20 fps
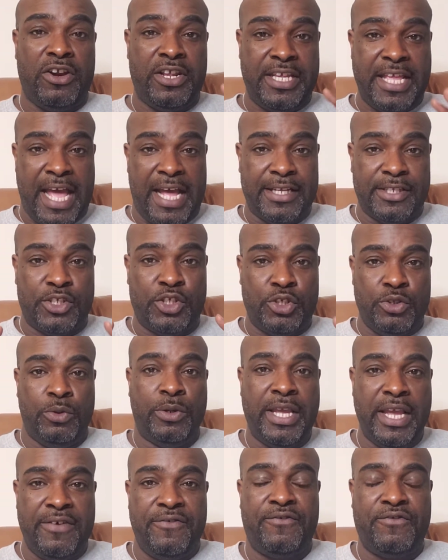Yes, you
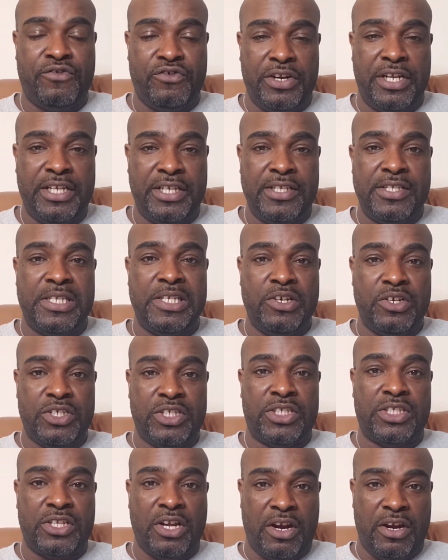can freeze your
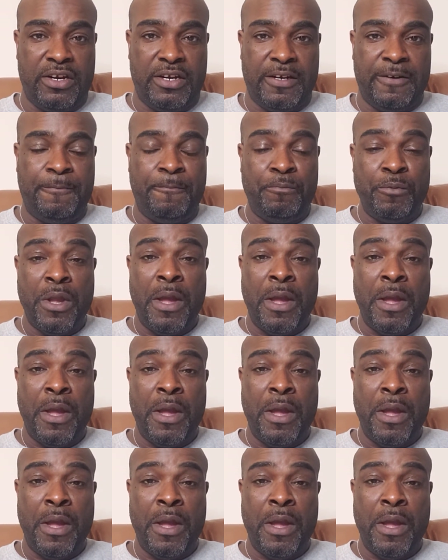starter,